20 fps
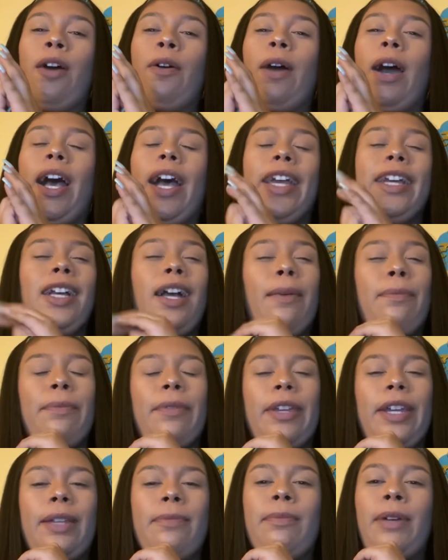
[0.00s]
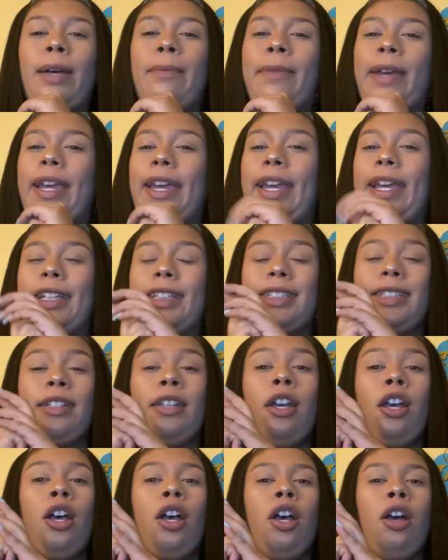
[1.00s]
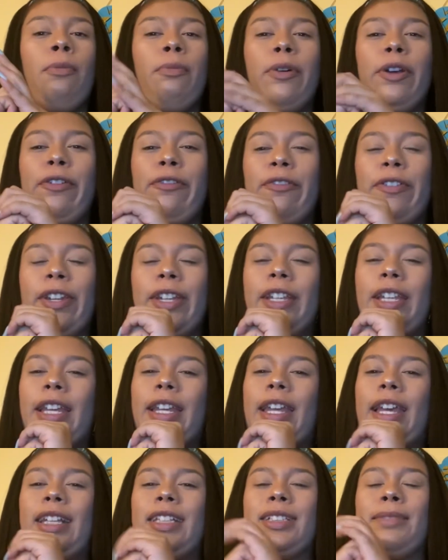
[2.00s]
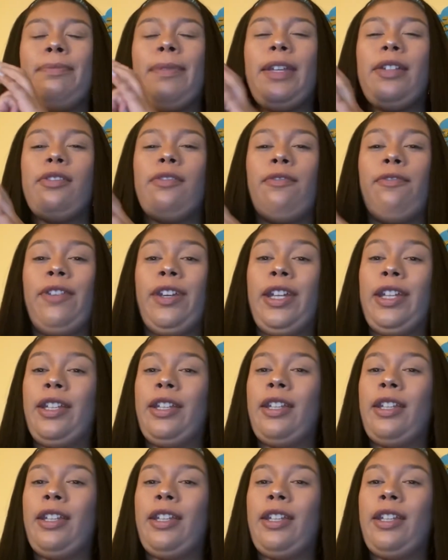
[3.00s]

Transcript: I got played by my ex-boyfriend and ex-best friend.